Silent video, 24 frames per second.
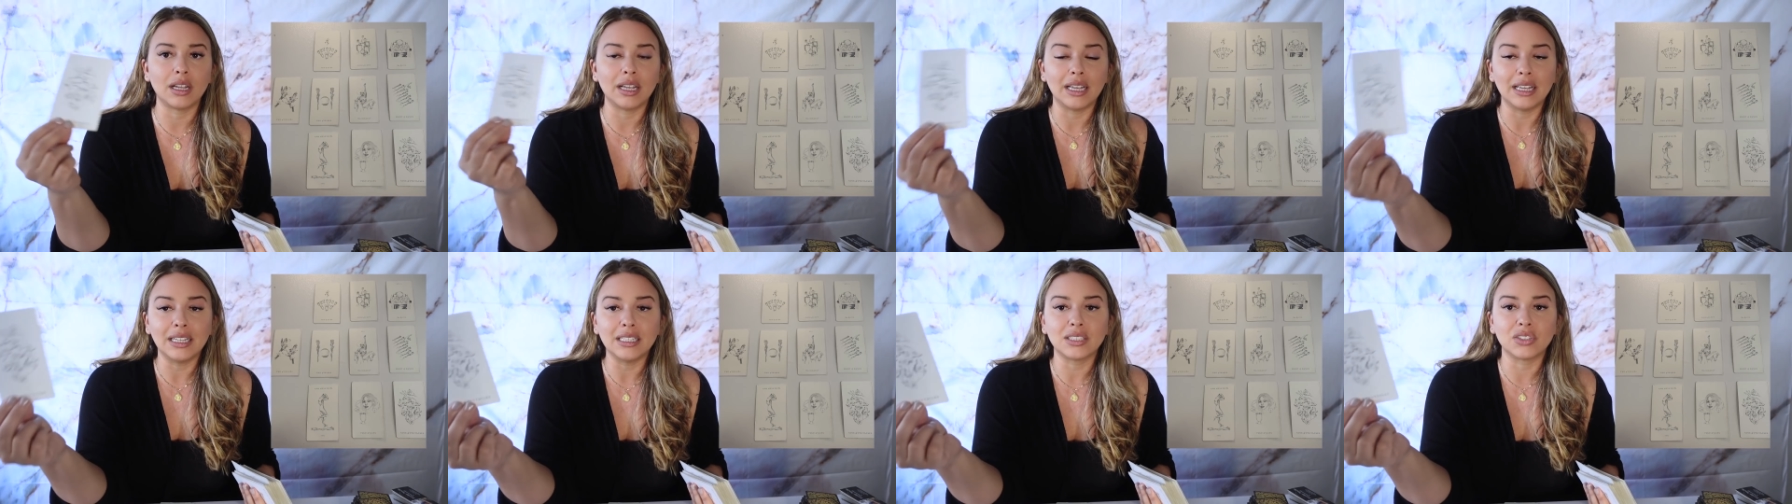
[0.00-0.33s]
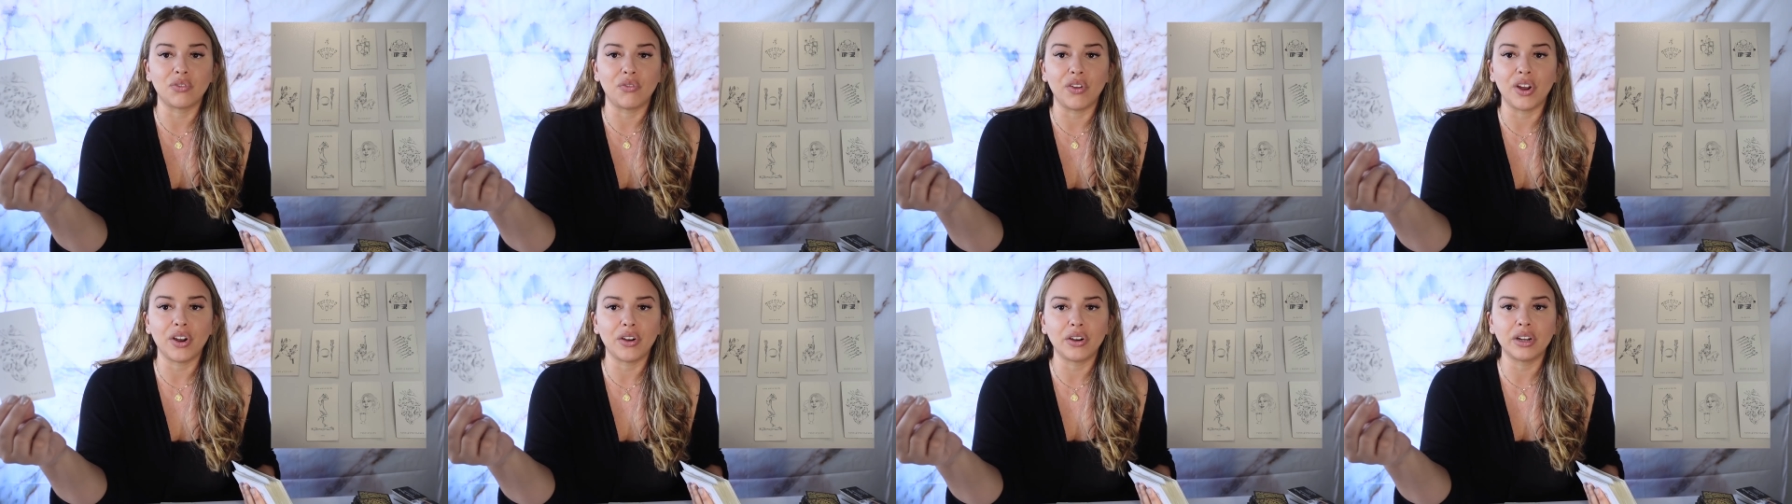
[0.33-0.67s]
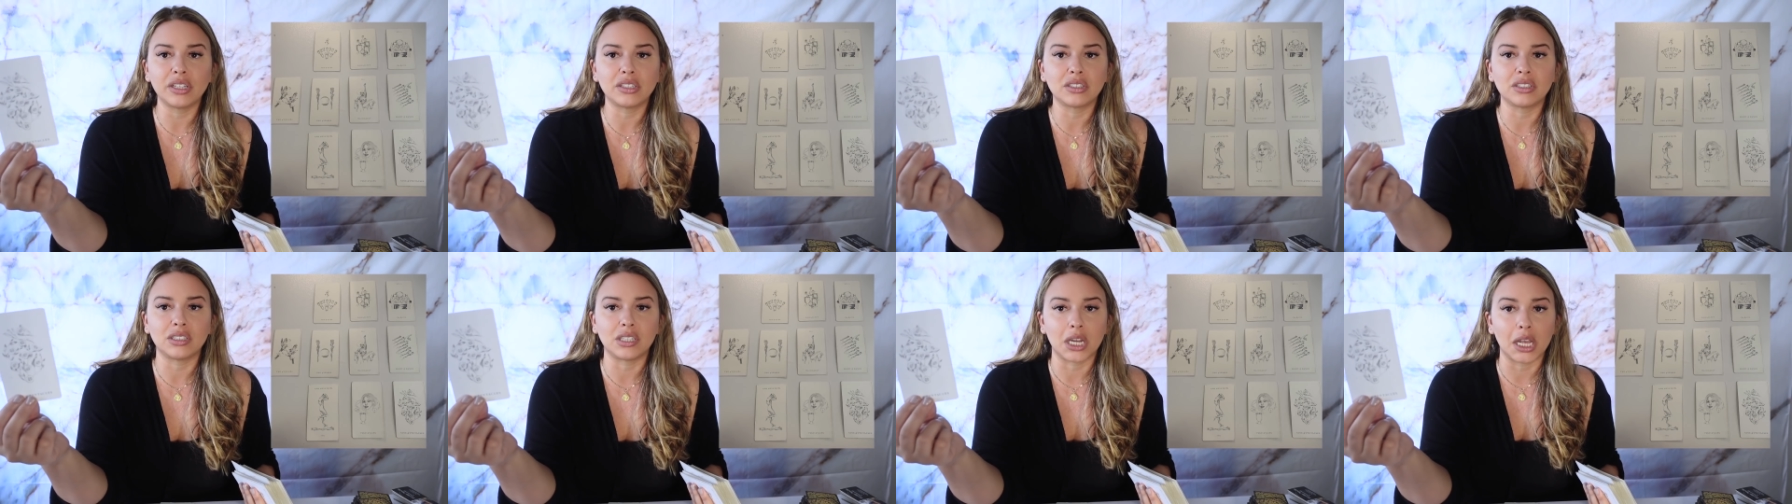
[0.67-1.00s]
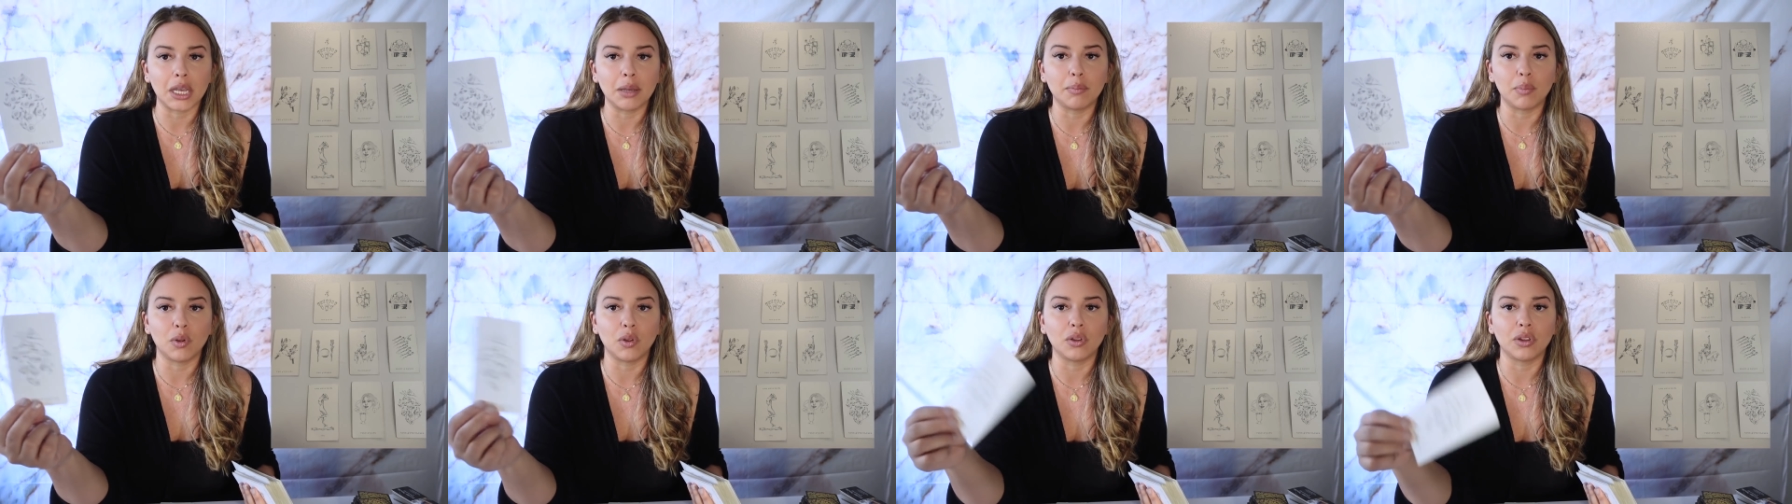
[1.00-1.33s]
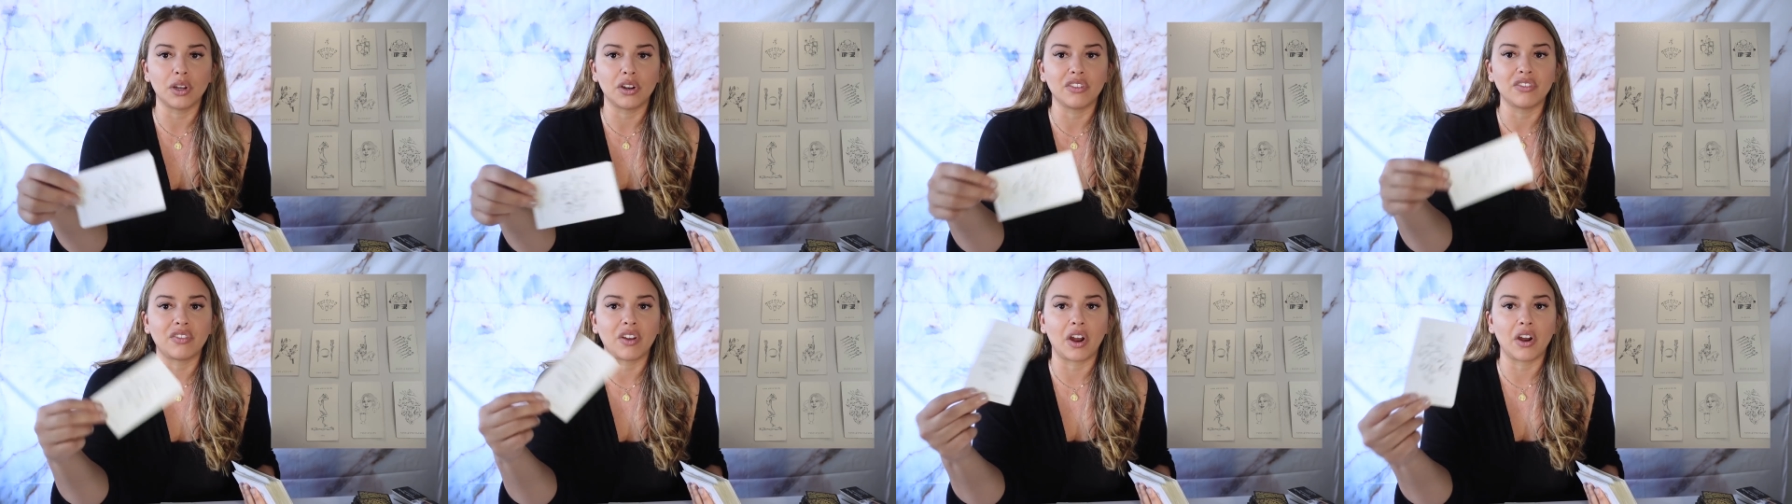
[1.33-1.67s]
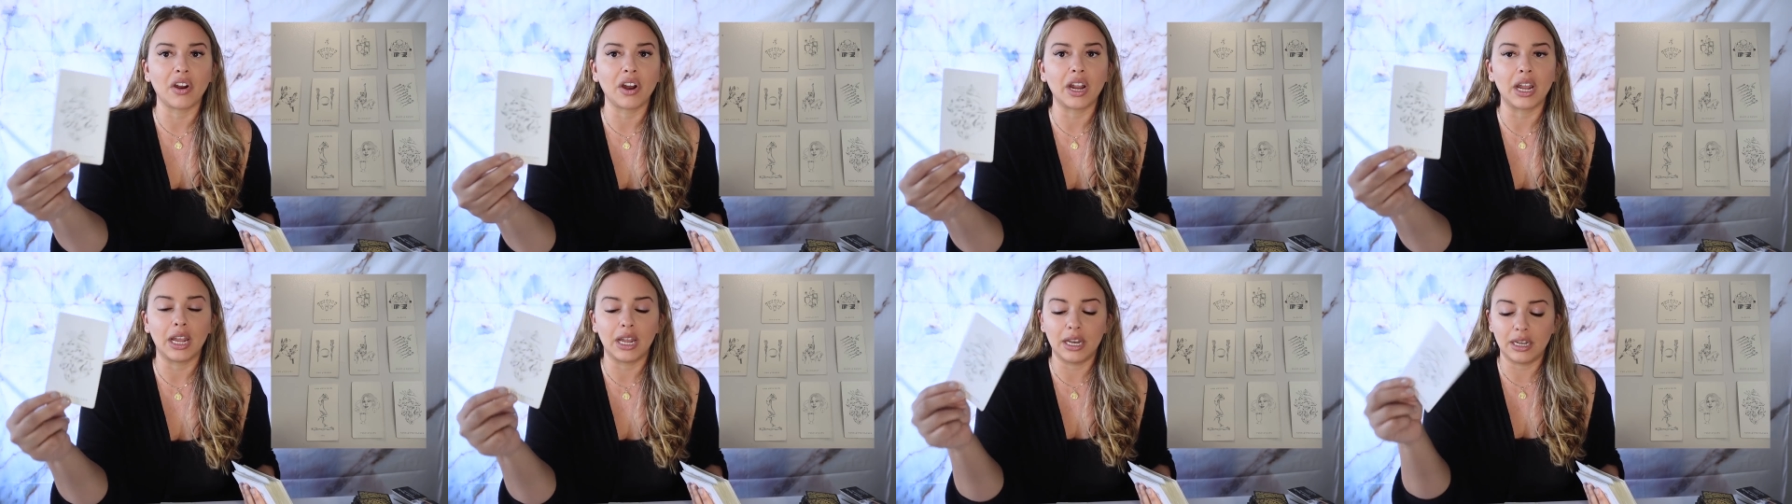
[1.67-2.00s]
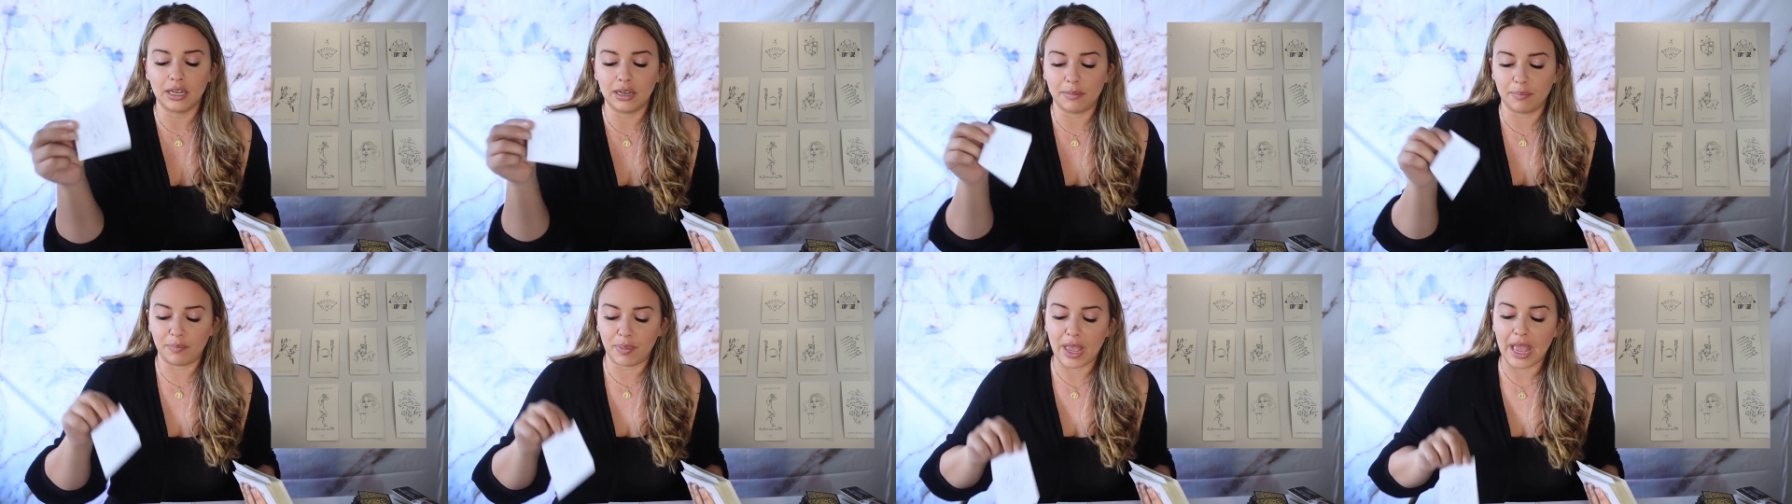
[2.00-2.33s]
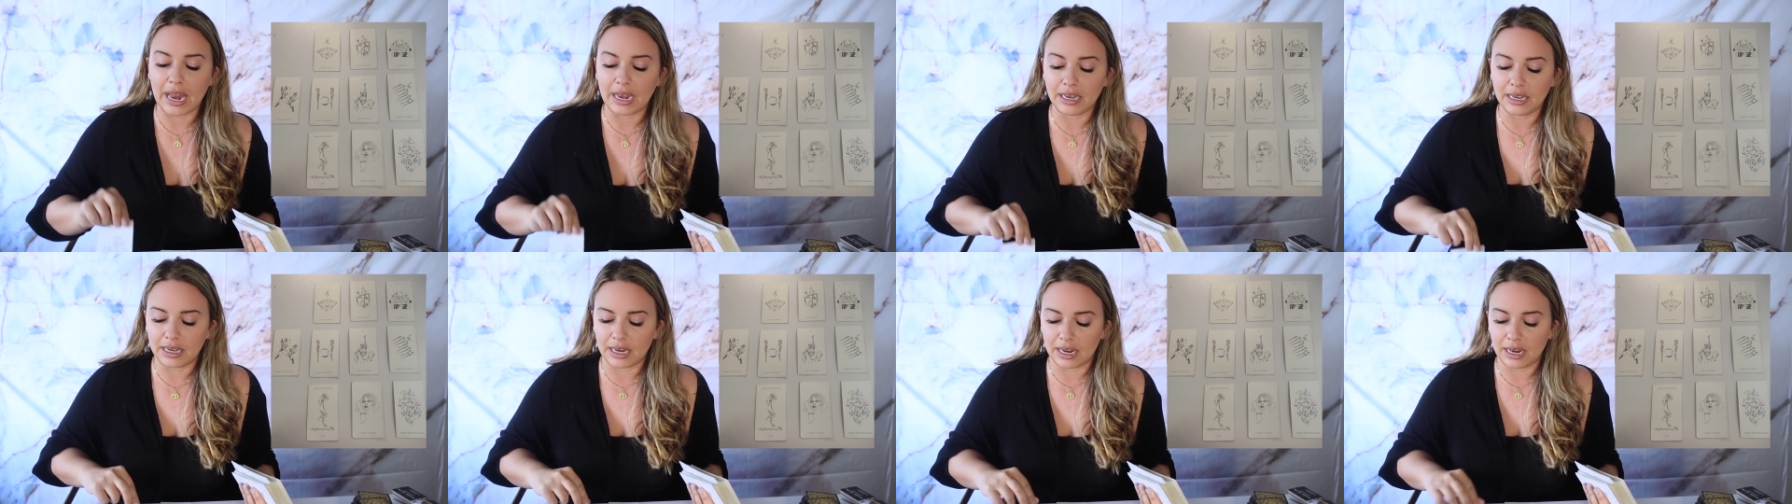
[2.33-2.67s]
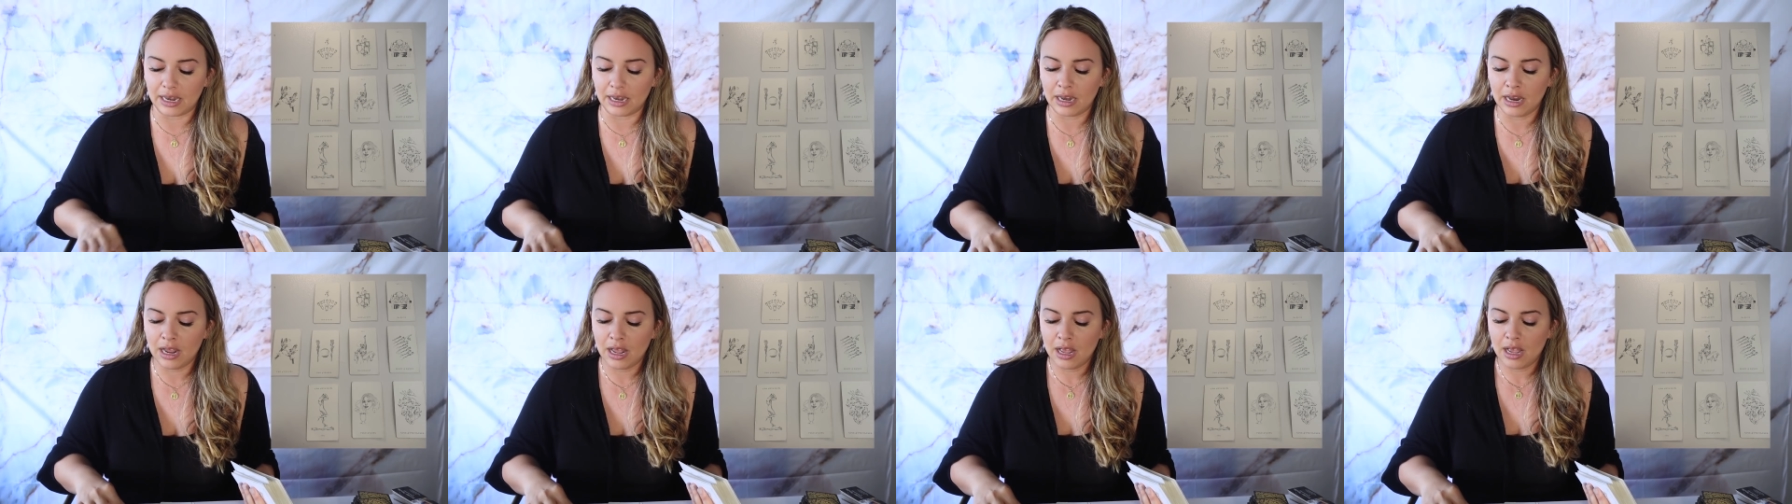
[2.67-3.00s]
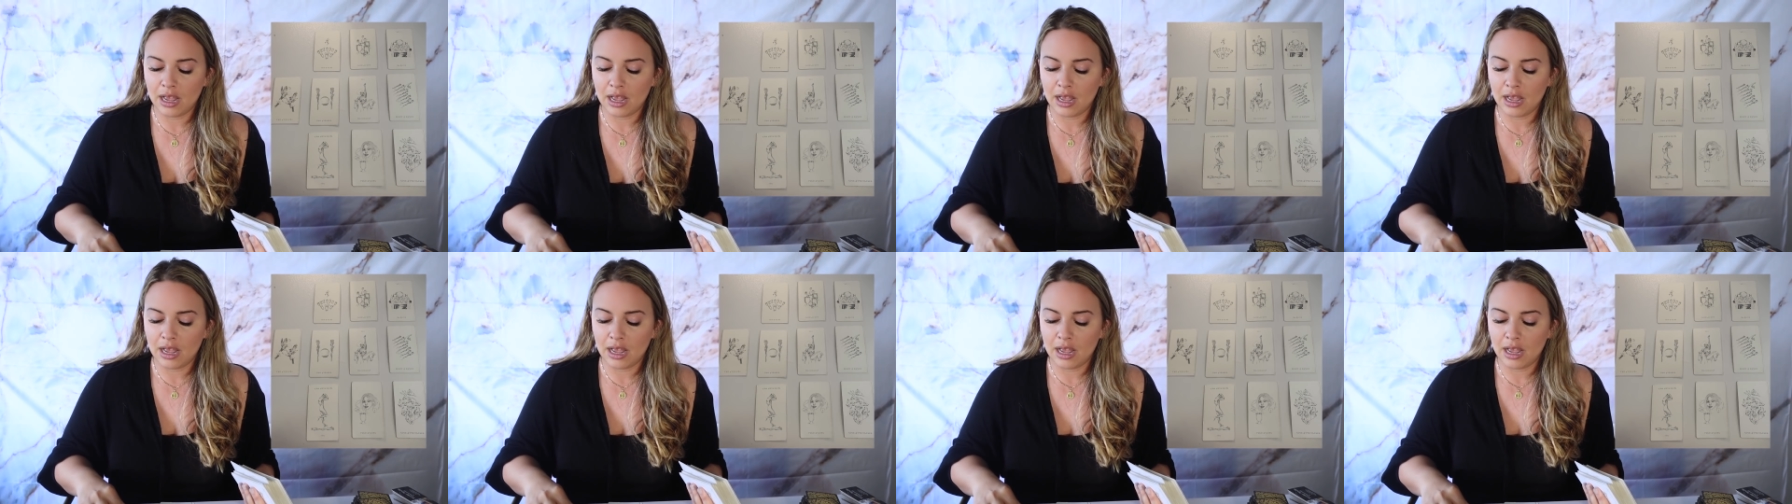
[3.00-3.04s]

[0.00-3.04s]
is very stable. They're very independent.